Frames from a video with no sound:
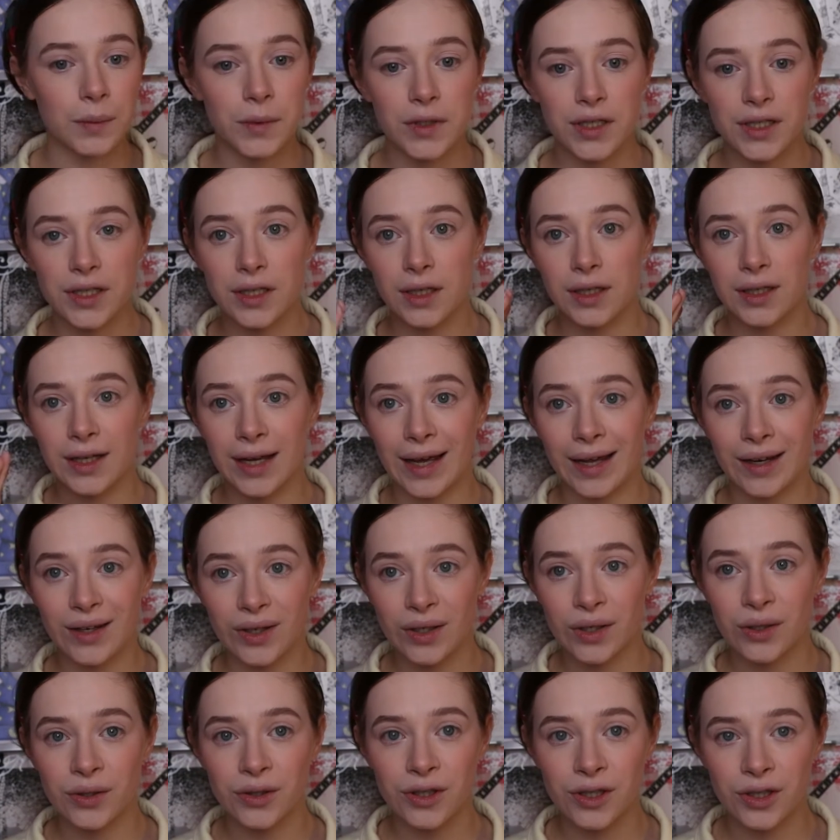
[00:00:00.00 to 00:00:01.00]
just gonna get
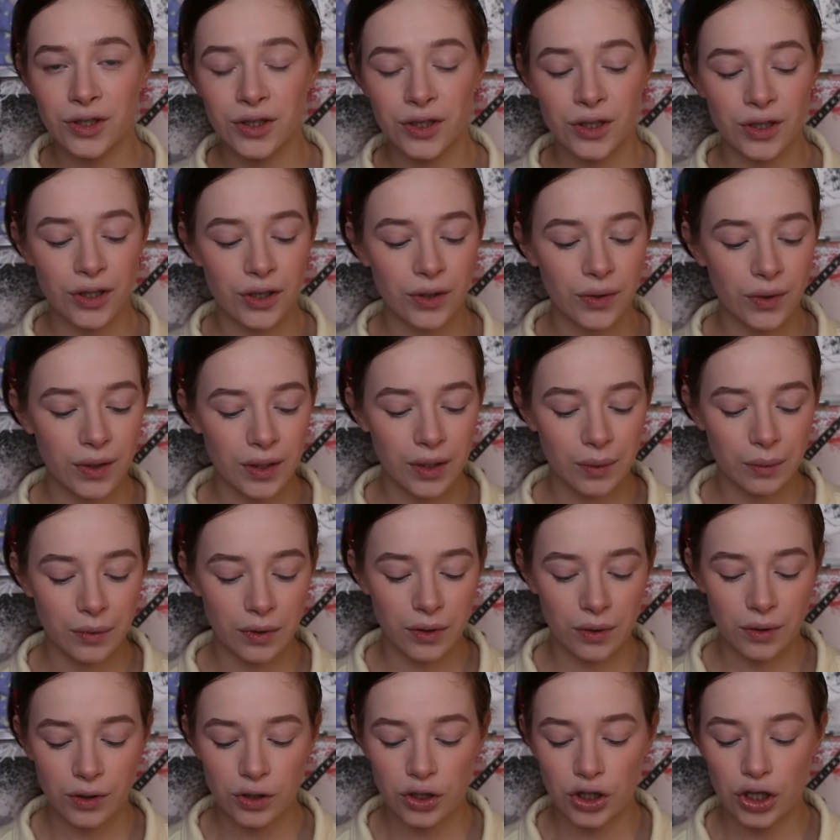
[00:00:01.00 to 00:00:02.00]
closer to you and I'm
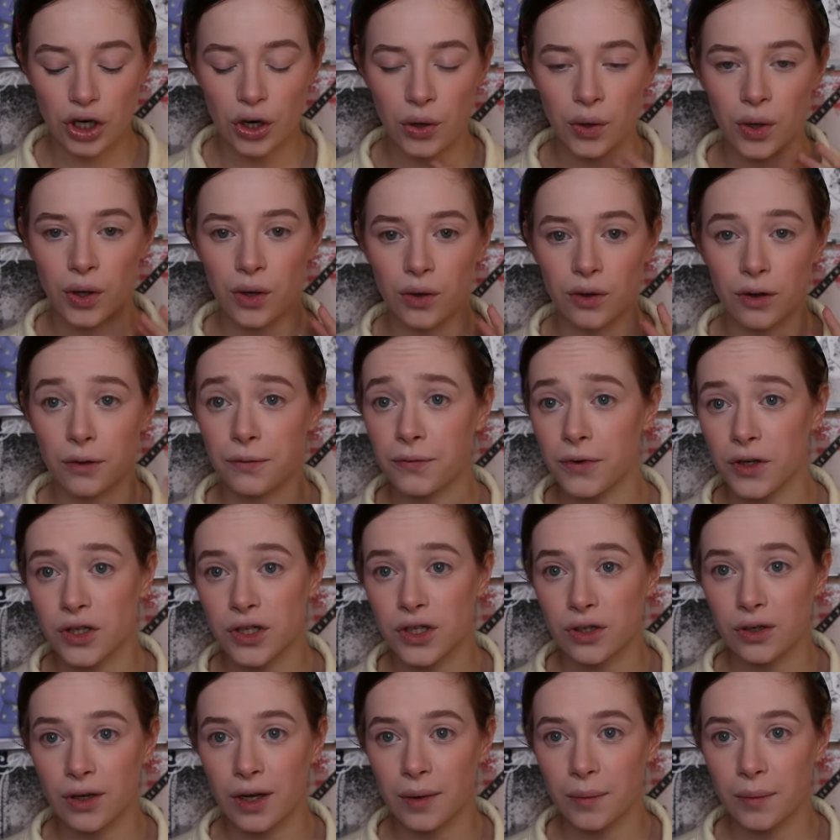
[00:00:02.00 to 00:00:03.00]
gonna show you the first look